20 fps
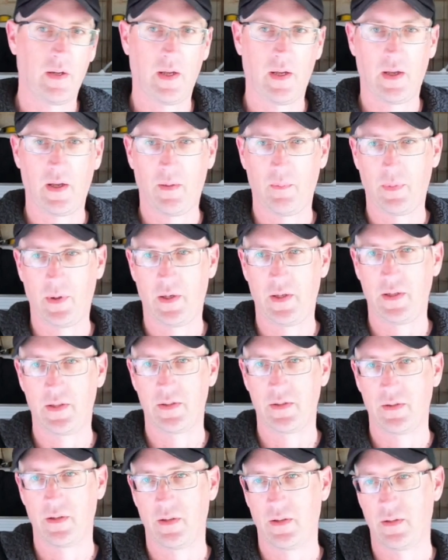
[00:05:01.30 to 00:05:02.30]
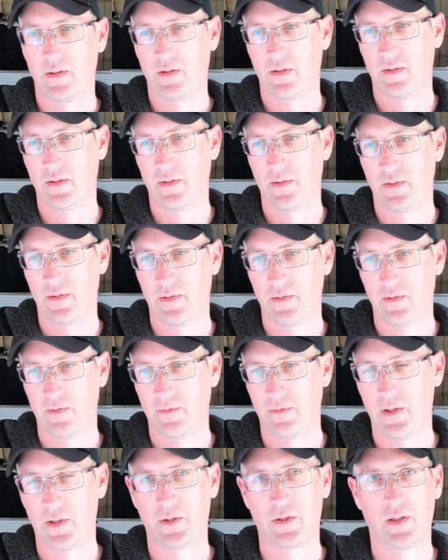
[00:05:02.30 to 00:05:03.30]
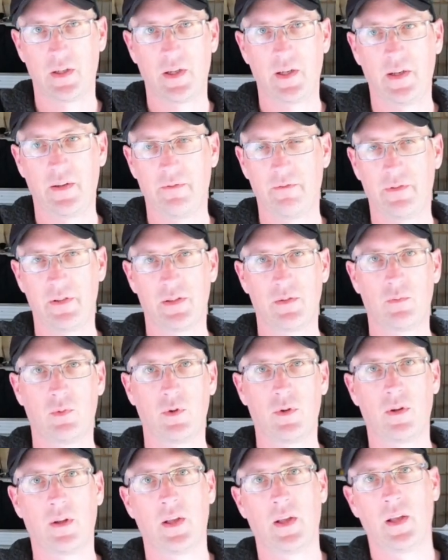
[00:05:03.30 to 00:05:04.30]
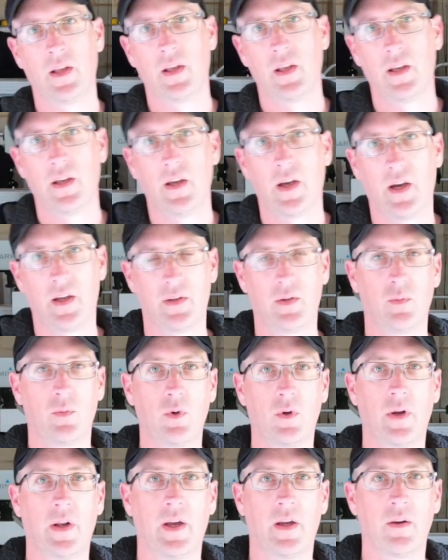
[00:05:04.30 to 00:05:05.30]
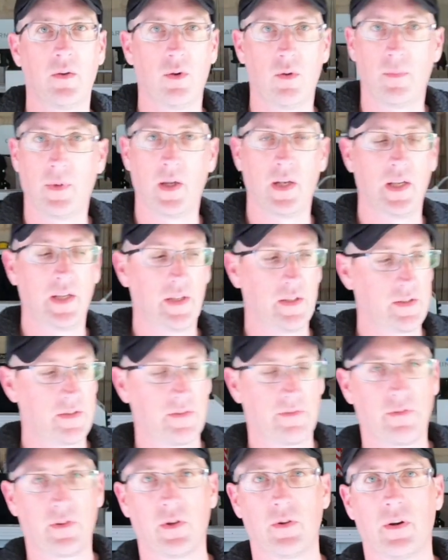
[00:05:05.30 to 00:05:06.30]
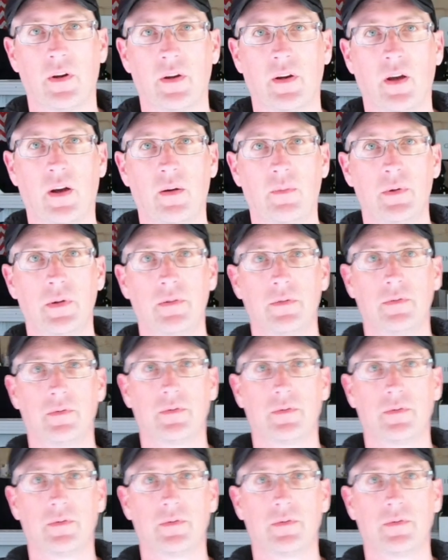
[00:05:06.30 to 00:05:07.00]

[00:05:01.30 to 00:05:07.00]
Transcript: uh, but is virtually invisible underwater. All my leaders are fluorocarbon.